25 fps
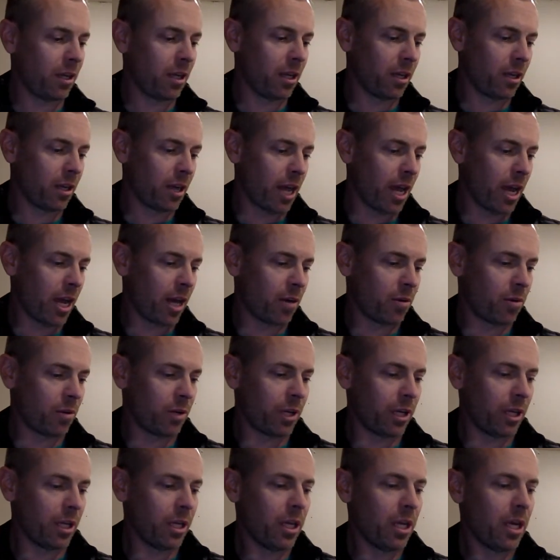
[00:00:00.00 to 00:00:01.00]
in
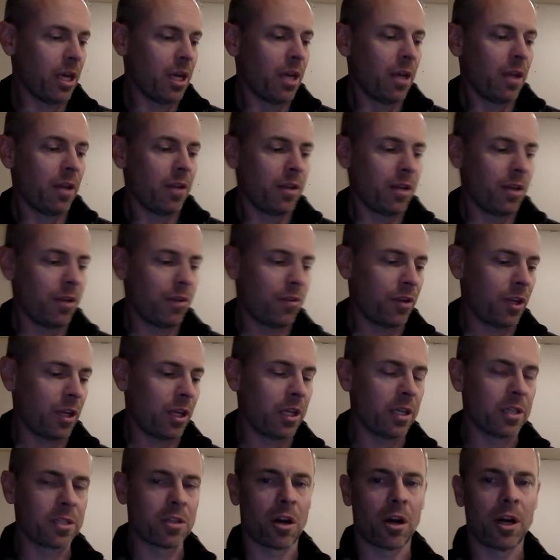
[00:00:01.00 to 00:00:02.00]
equity. The other thing
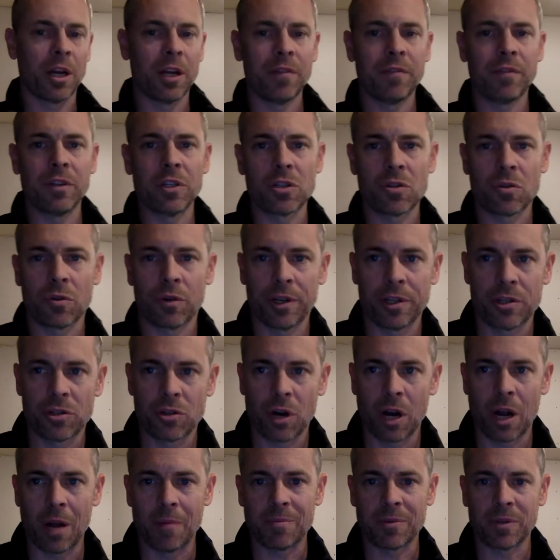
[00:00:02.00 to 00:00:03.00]
is our inventory
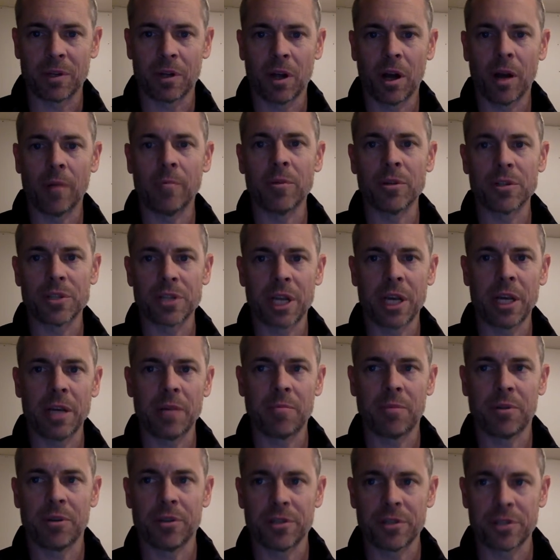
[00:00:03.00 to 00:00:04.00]
dropped almost
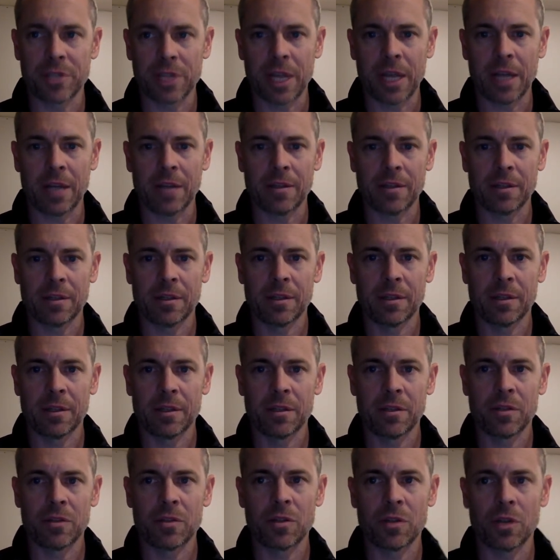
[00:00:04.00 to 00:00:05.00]
8%,
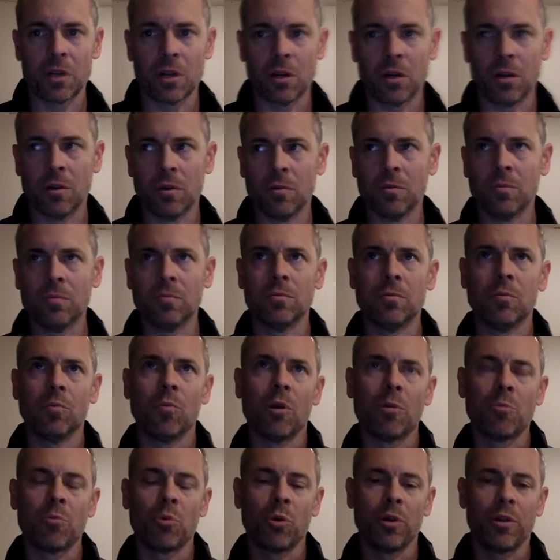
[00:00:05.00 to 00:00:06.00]
so
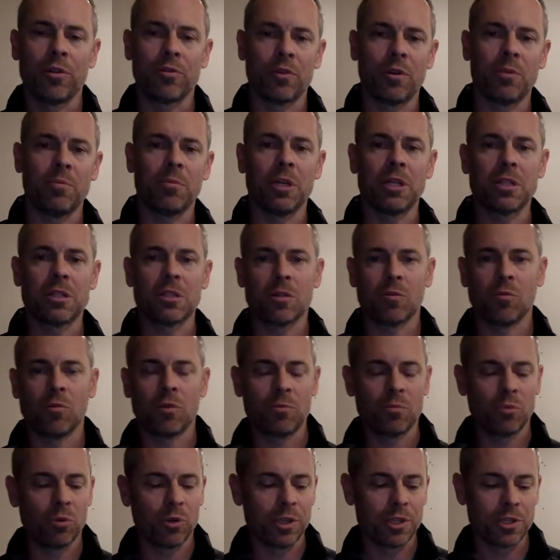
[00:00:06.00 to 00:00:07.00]
1.3 months to
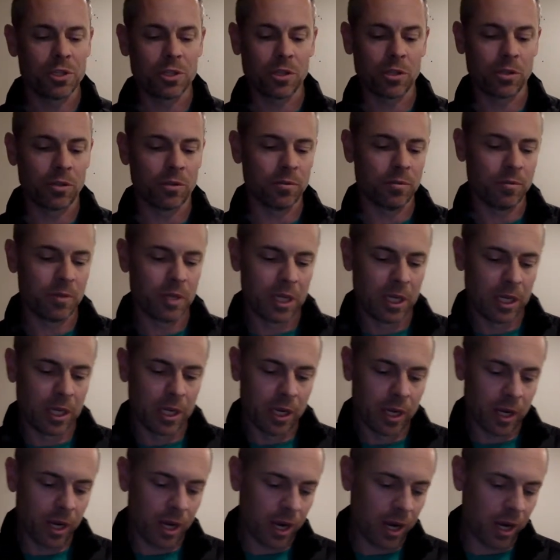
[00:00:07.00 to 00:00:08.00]

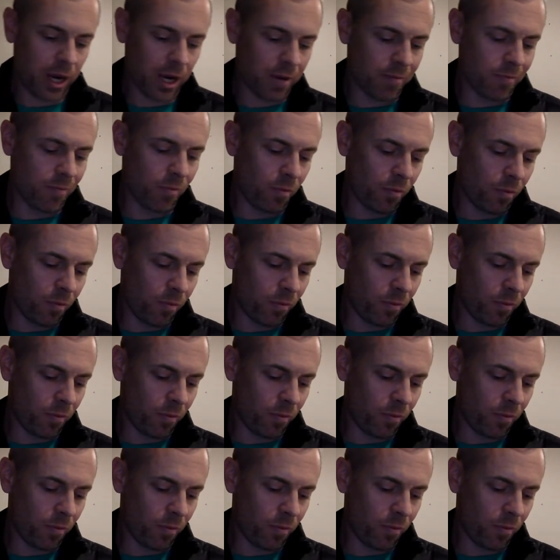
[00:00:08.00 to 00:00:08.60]
1.2.